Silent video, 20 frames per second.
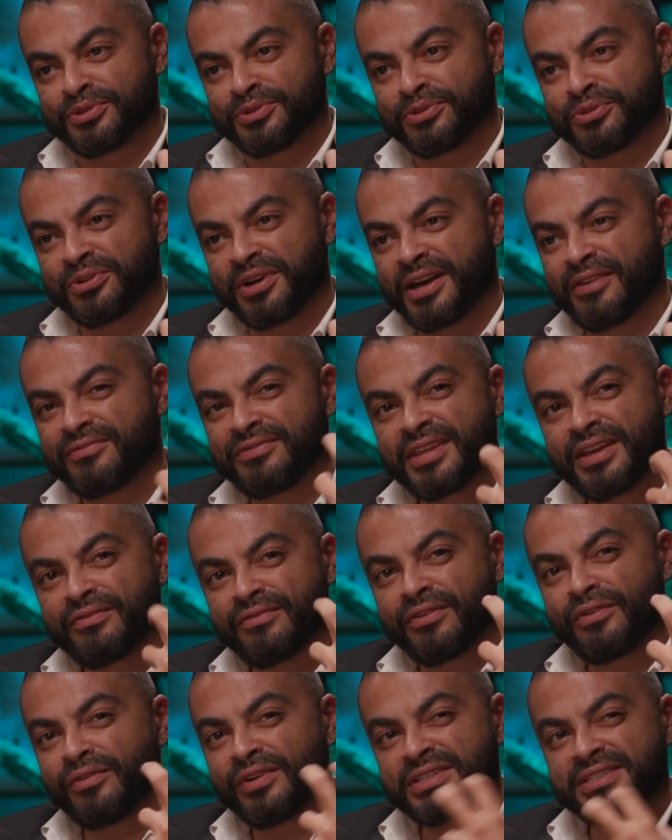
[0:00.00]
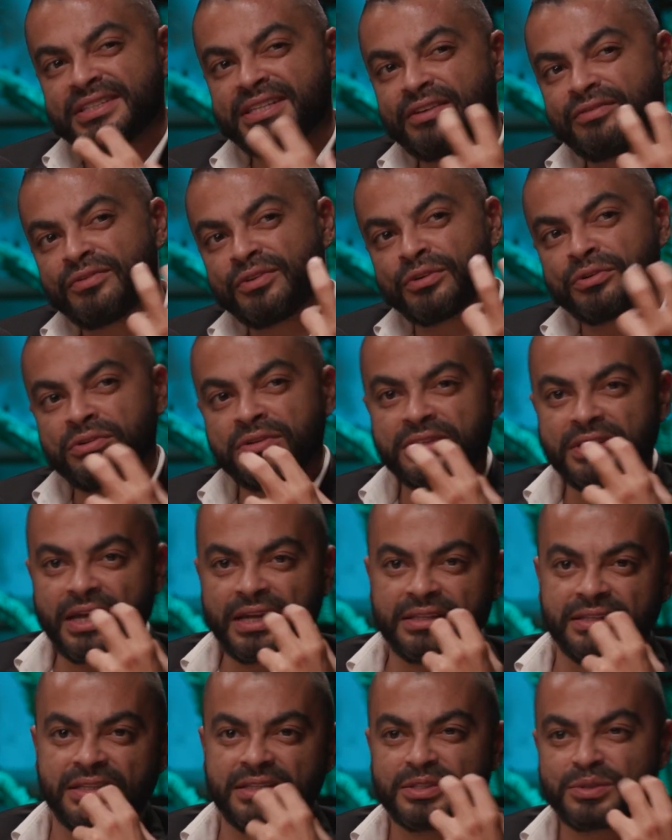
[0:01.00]
I was never good
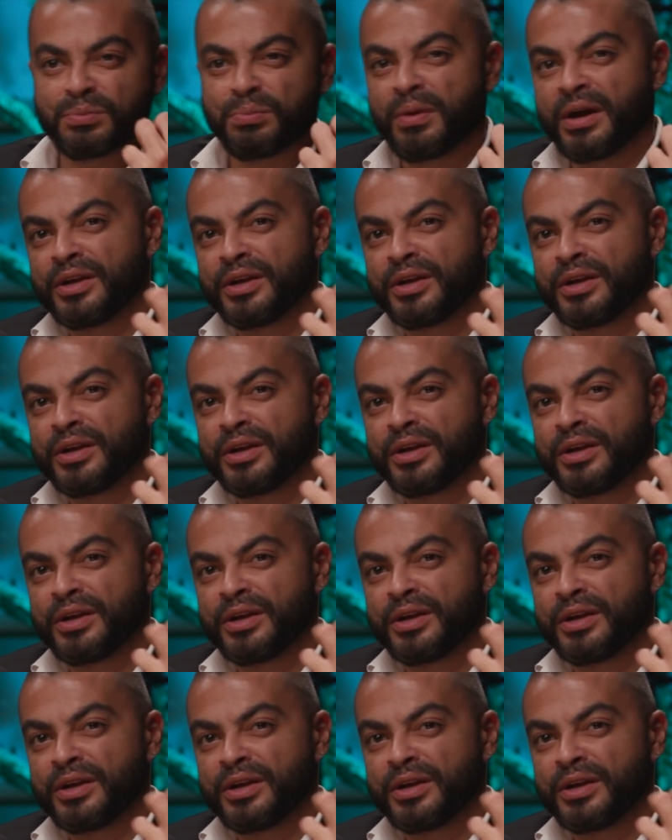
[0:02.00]
at this